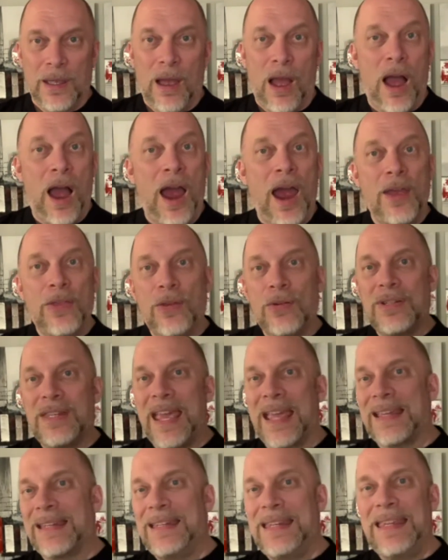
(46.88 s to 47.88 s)
Either
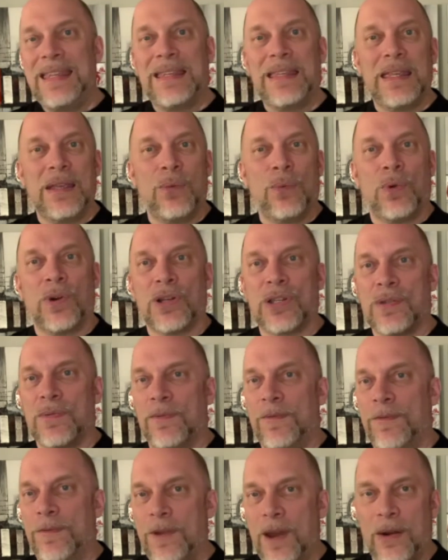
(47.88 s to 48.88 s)
technique works
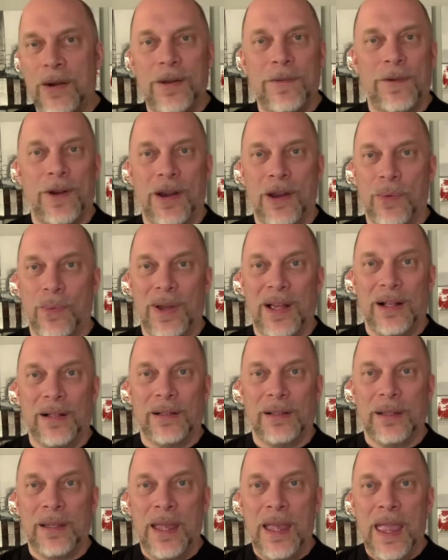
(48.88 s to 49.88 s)
very, very
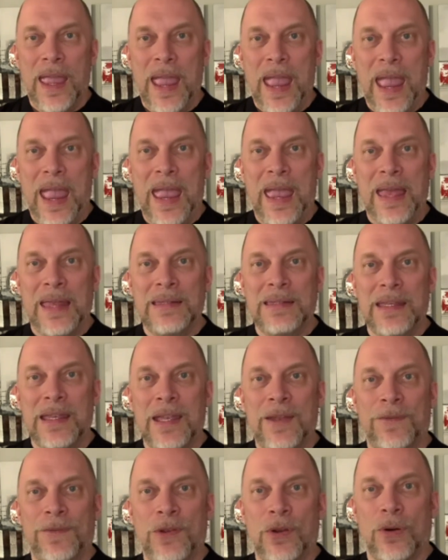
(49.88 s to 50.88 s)
well. And
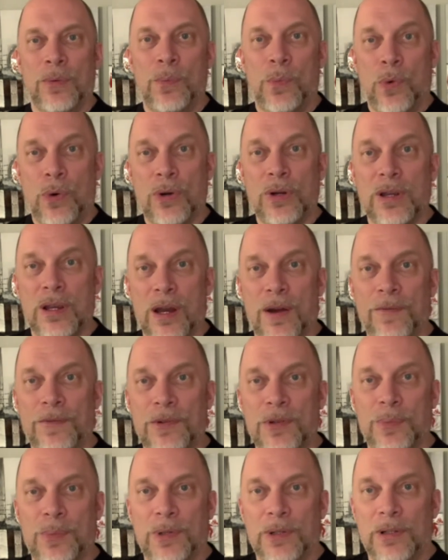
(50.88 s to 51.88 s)
if you're more
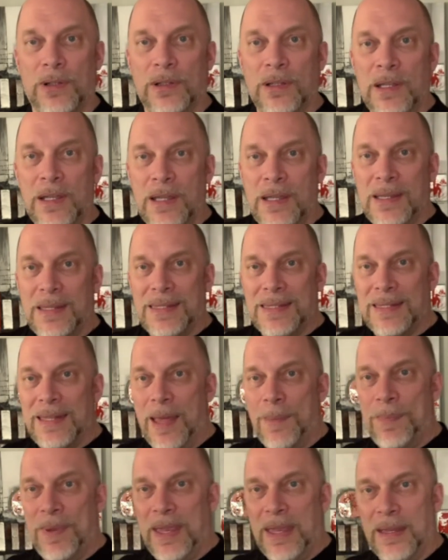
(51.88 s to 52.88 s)
comfortable
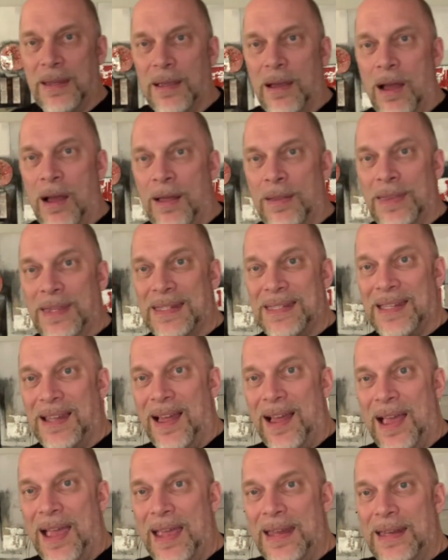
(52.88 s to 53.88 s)
stepping on the
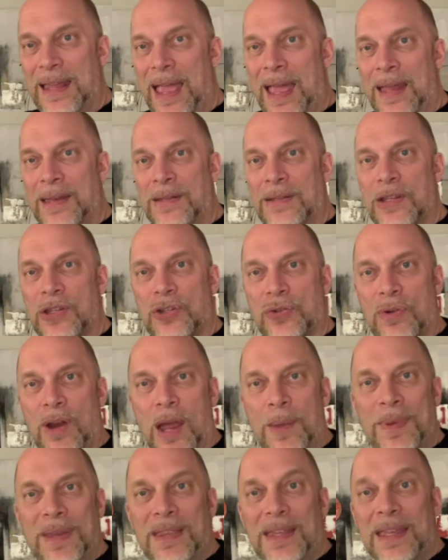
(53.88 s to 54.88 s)
side and
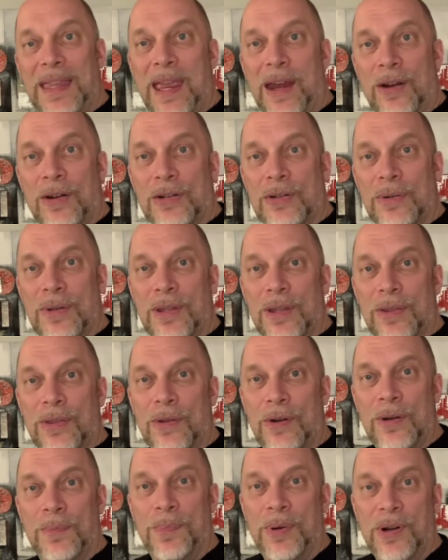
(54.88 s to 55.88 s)
describing the character in the
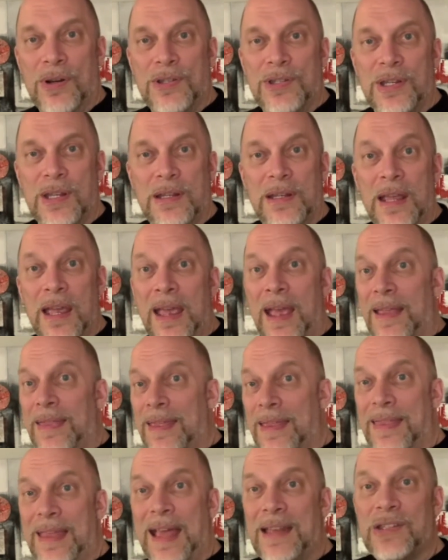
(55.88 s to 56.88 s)
third person,
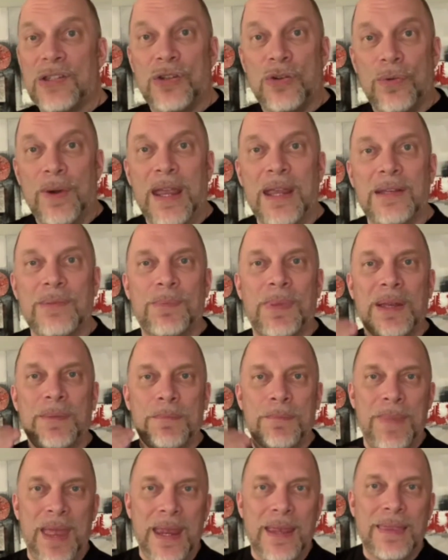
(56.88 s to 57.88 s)
then that's great,
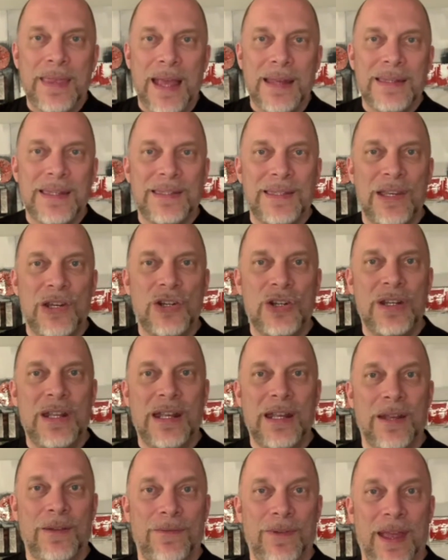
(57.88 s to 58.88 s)
but make that decision
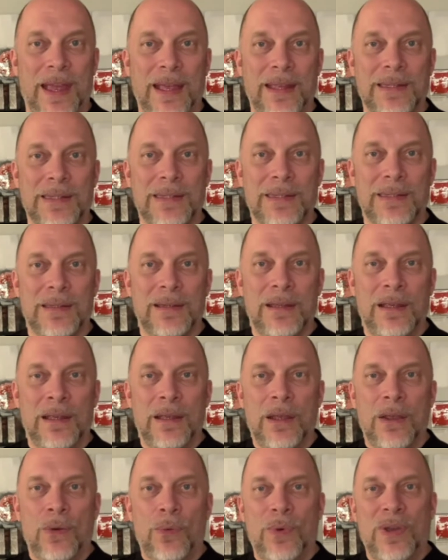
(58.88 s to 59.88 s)
in advance.
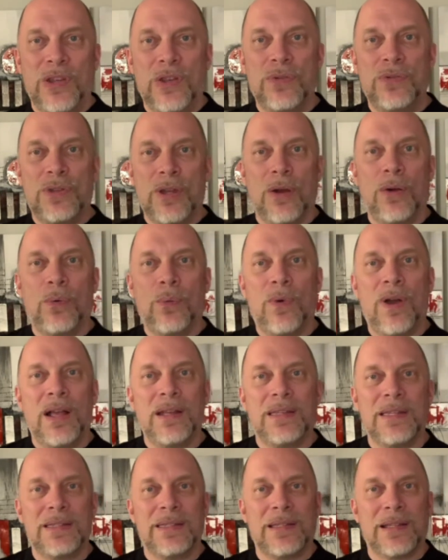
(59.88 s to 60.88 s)
What you don't
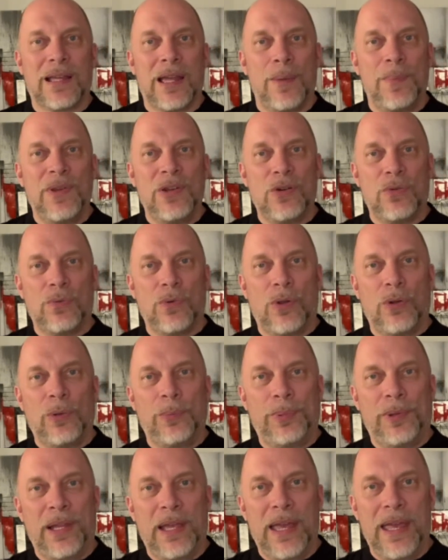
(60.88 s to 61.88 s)
want is to come into
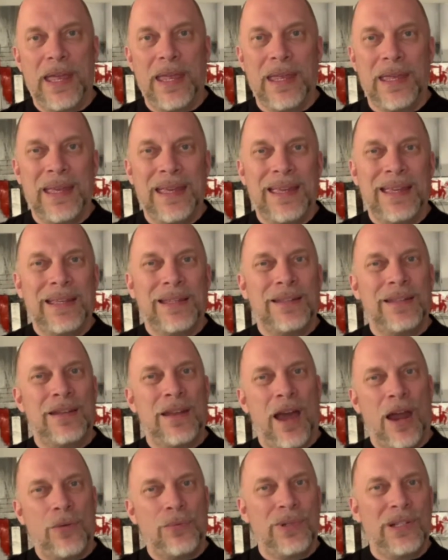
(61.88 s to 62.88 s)
role play
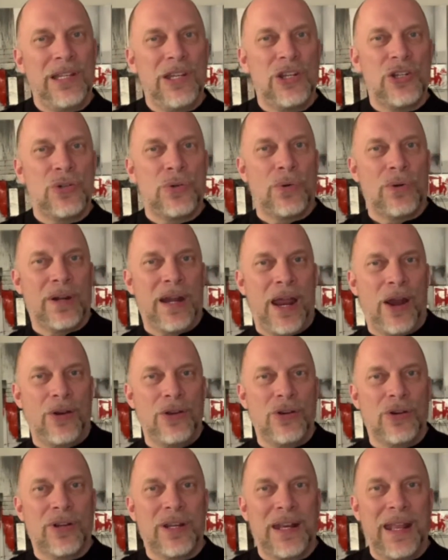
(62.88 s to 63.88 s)
not really sure how
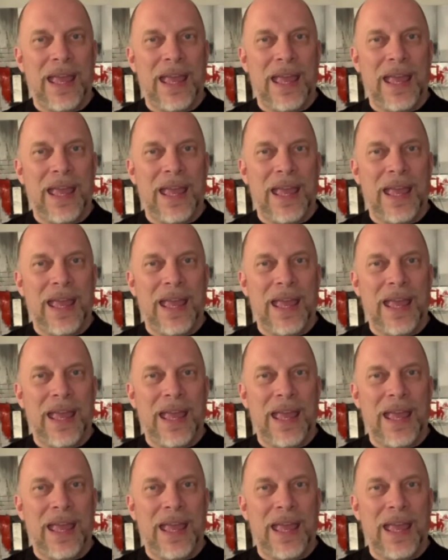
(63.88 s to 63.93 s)
you're going to